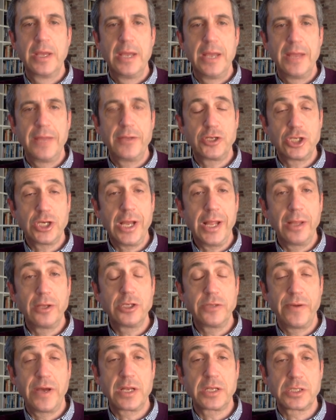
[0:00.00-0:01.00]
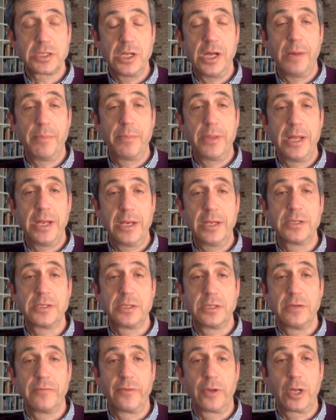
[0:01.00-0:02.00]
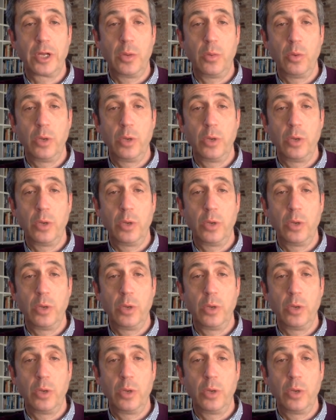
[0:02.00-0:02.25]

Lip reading: And the challenge of how to stop that is a difficult